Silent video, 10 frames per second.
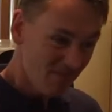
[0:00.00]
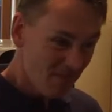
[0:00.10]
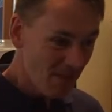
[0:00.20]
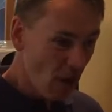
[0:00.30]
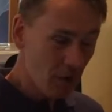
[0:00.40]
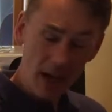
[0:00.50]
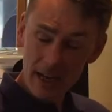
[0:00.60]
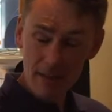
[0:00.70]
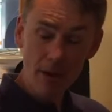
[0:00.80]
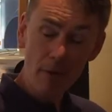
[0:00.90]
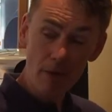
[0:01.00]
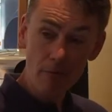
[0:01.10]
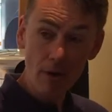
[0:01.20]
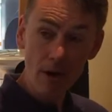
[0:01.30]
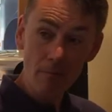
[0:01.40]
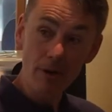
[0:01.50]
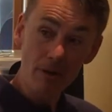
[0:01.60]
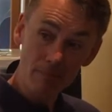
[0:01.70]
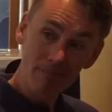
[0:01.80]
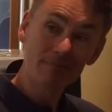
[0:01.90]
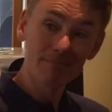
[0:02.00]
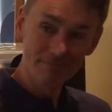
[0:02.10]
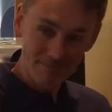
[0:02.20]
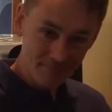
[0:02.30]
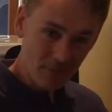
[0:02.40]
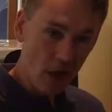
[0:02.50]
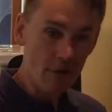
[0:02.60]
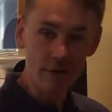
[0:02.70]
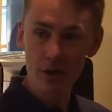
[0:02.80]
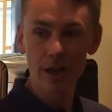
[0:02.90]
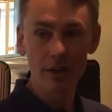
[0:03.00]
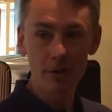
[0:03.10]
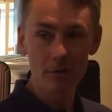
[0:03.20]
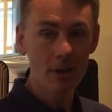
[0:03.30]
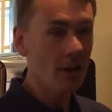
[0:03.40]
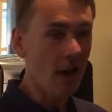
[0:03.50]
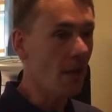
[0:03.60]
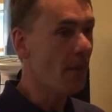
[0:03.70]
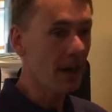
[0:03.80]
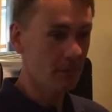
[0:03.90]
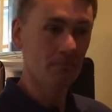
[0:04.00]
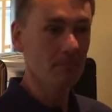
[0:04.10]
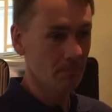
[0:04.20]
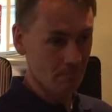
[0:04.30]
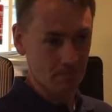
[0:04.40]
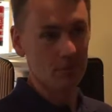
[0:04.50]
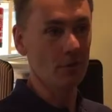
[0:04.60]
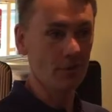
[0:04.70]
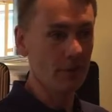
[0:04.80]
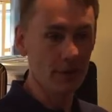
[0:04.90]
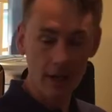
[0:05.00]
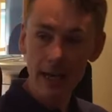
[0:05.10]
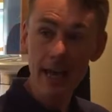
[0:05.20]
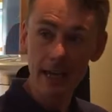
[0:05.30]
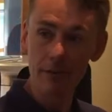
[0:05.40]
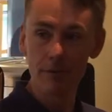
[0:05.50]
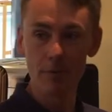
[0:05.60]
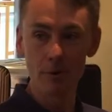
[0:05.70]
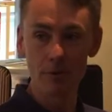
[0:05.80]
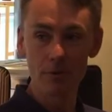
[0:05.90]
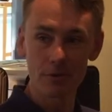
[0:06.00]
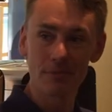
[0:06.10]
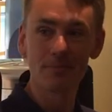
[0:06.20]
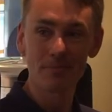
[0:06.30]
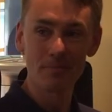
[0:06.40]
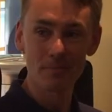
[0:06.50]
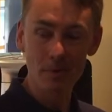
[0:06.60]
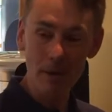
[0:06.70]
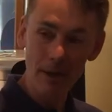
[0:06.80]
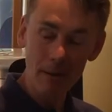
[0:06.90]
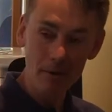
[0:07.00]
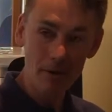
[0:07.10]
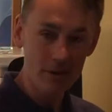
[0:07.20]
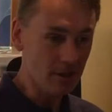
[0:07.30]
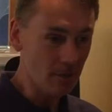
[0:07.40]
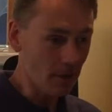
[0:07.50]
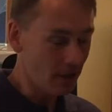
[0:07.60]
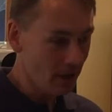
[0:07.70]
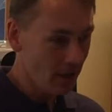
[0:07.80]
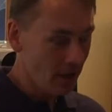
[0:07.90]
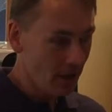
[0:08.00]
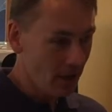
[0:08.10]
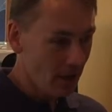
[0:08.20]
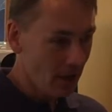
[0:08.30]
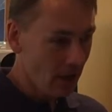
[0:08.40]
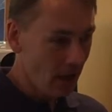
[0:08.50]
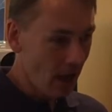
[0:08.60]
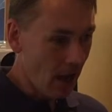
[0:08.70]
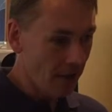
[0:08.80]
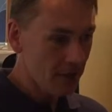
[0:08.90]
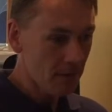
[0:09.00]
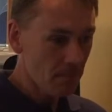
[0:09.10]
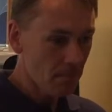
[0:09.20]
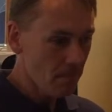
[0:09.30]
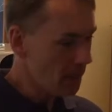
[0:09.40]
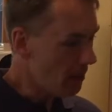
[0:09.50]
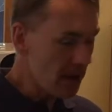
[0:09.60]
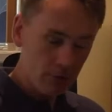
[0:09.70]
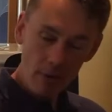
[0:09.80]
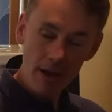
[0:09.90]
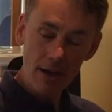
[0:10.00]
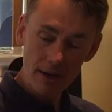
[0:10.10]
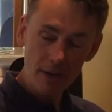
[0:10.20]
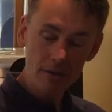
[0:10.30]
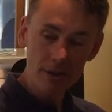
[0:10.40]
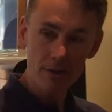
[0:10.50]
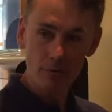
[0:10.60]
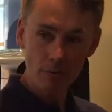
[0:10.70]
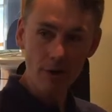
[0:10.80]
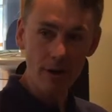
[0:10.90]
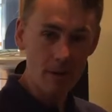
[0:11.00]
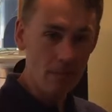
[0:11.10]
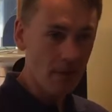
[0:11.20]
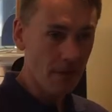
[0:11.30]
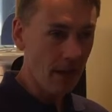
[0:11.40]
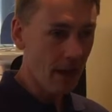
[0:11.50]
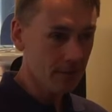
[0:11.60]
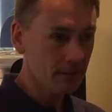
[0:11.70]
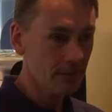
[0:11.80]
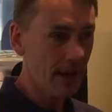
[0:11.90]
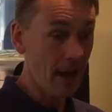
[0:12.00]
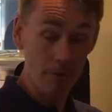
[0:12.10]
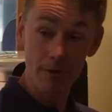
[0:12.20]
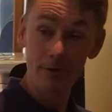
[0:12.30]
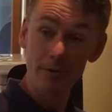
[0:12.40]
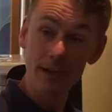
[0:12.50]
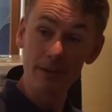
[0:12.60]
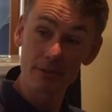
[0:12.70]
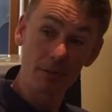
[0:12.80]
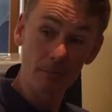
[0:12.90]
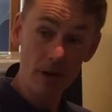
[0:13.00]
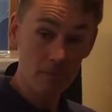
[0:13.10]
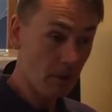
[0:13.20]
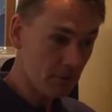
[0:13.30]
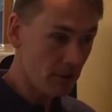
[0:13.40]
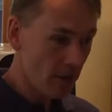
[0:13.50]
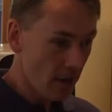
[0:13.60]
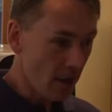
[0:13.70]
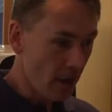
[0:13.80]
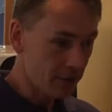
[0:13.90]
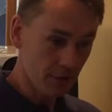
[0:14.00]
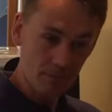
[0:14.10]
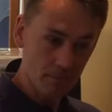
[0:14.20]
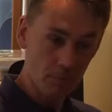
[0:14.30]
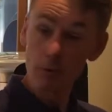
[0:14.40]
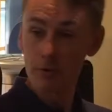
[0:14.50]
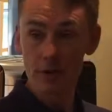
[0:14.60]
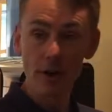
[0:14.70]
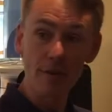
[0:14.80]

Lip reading: Okay in their own right, but overshadowed. And then sort of the king of the roost, the Beolab 90. But I think the best way I can describe that era is to, I suppose, as a sports car